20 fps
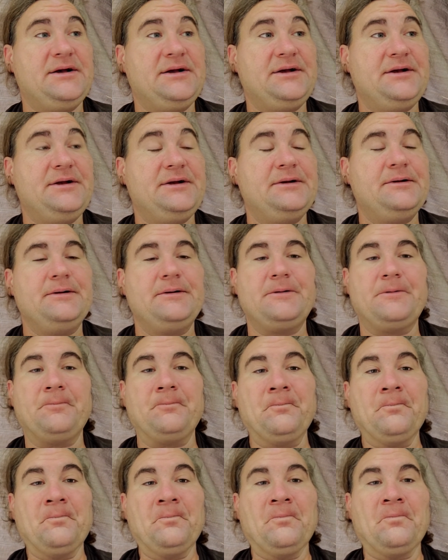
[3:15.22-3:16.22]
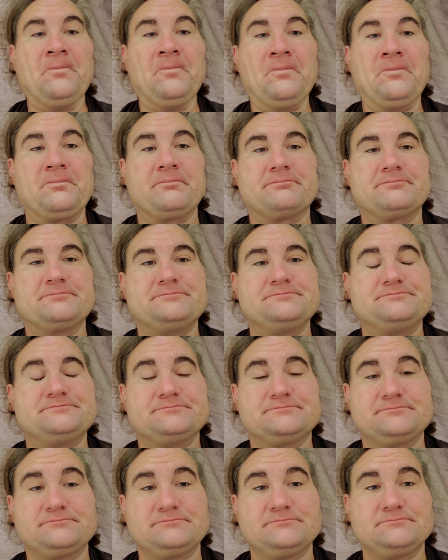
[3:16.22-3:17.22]

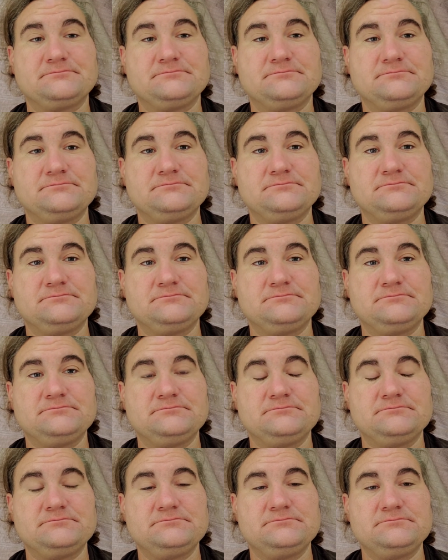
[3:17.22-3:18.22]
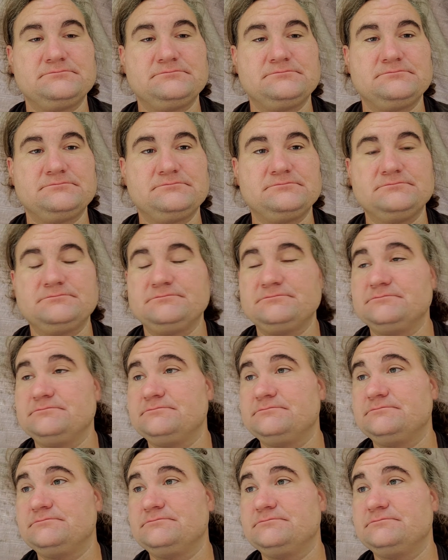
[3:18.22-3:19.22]

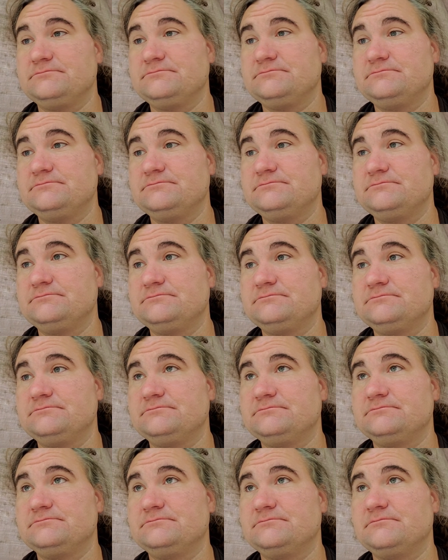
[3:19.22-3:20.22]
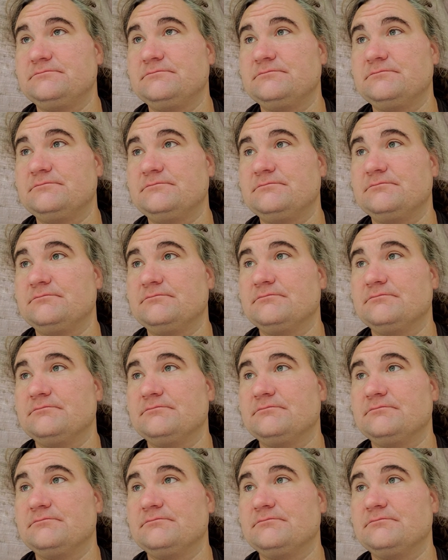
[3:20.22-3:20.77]
[no speech]